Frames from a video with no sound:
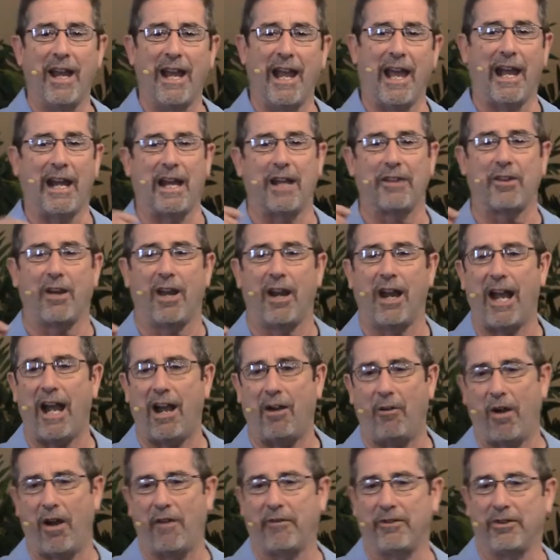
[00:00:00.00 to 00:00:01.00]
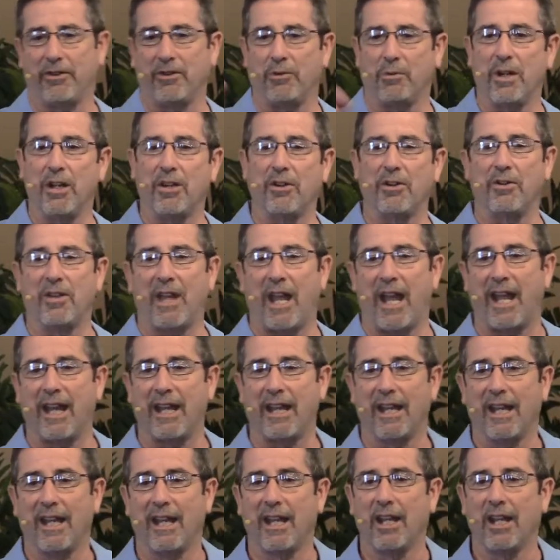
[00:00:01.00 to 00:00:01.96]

And I thought, how often do we do that?